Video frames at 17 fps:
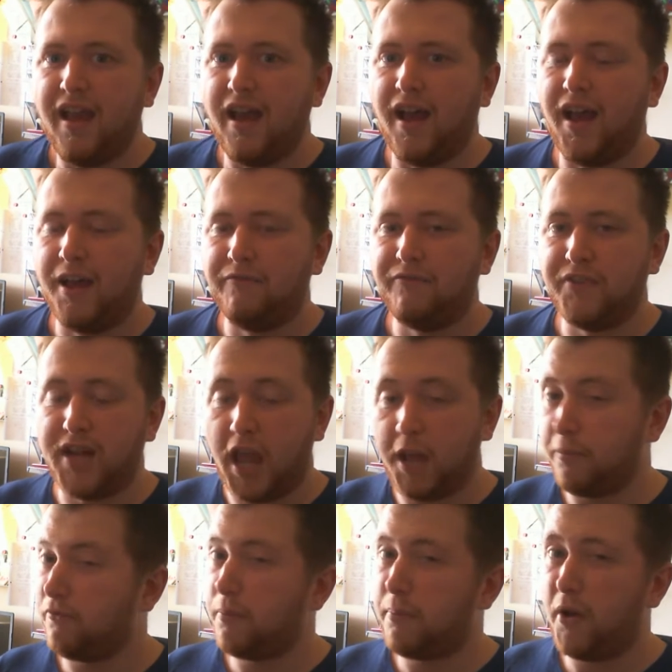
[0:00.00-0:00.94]
The
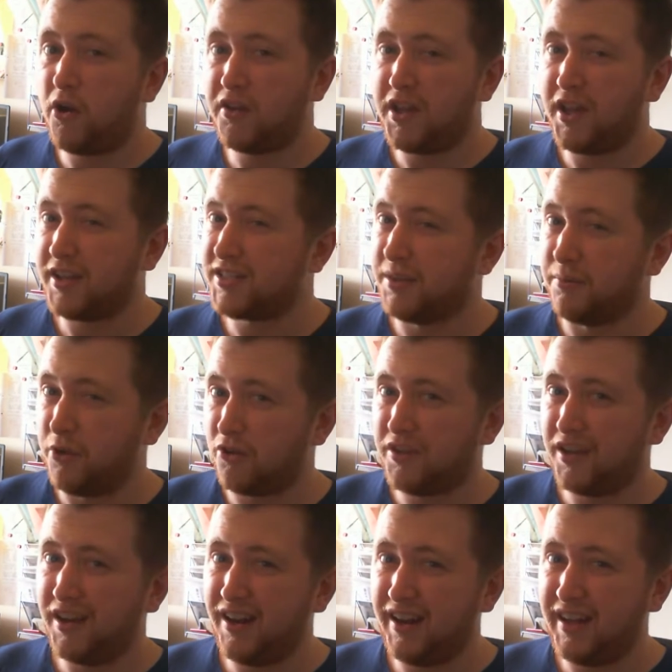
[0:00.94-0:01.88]
name of the podcast I'm not
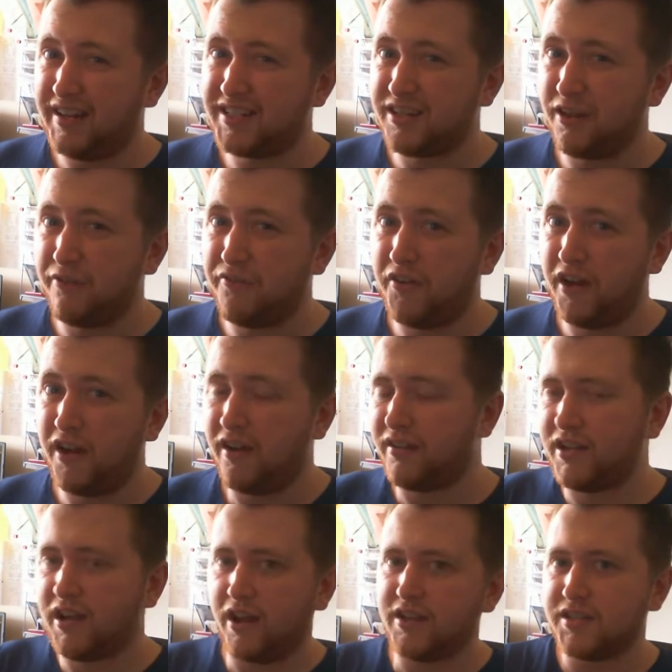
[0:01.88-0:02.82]
going to leak so far.
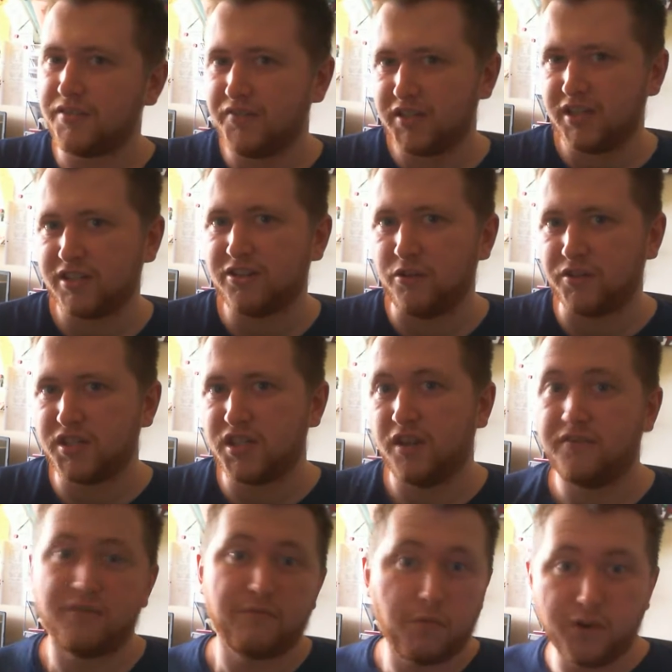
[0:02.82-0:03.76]
Guys on the Discord
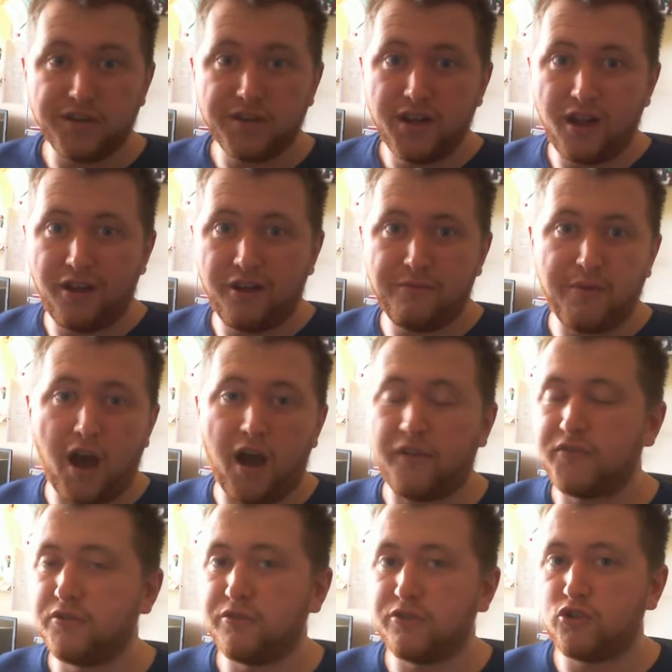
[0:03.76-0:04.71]
server would know
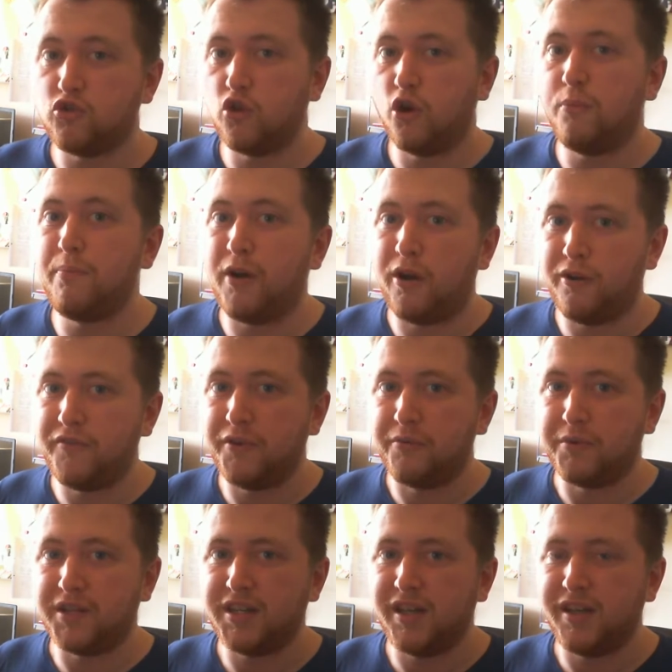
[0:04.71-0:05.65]
after a straw poll
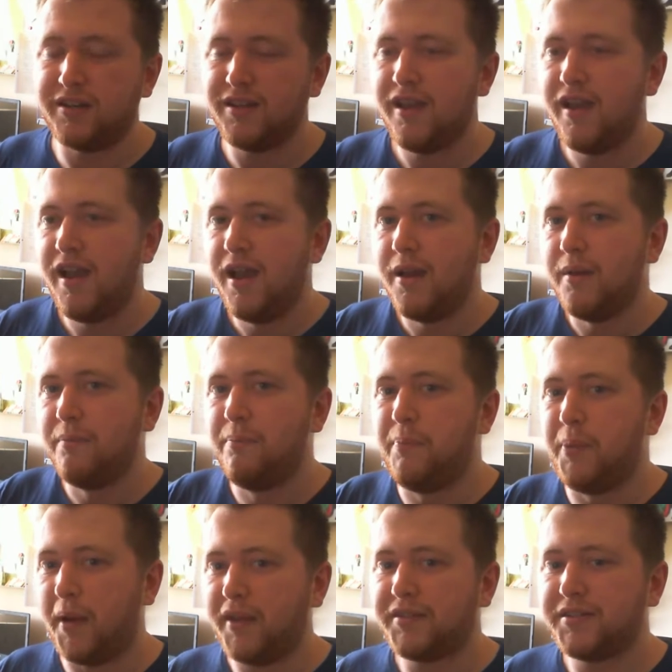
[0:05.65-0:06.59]
that we did.
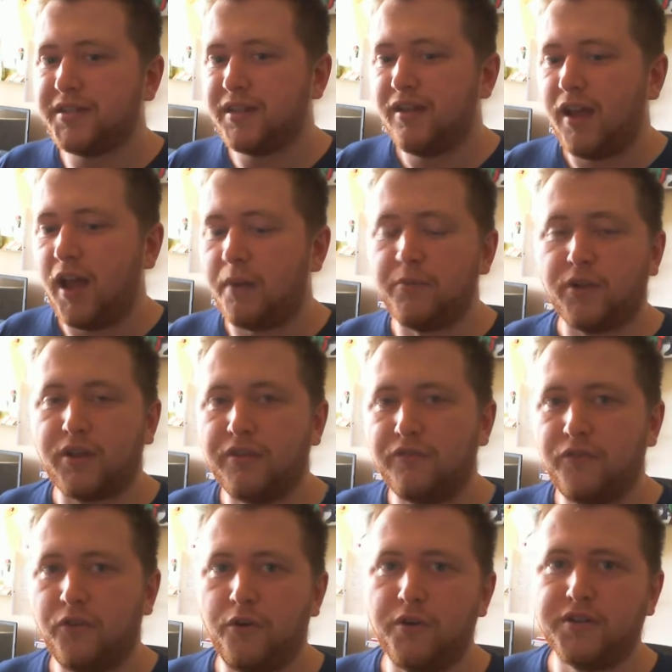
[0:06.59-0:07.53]
But I'm looking
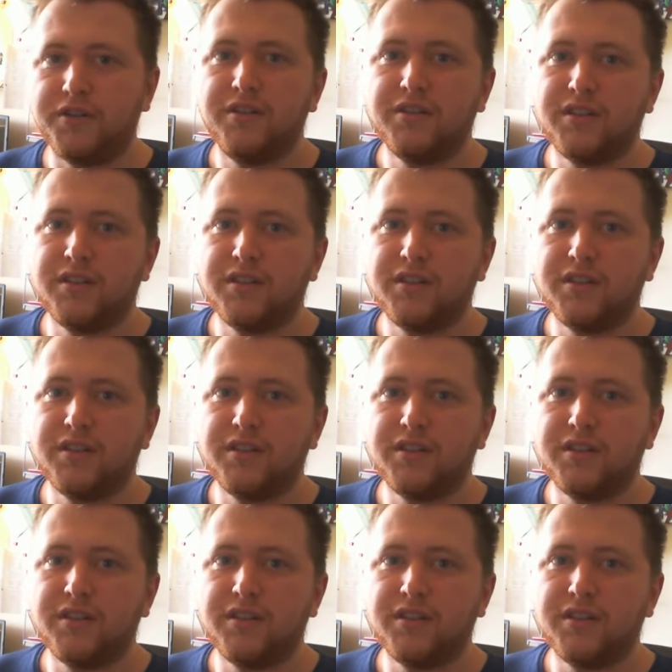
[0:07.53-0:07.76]
forward to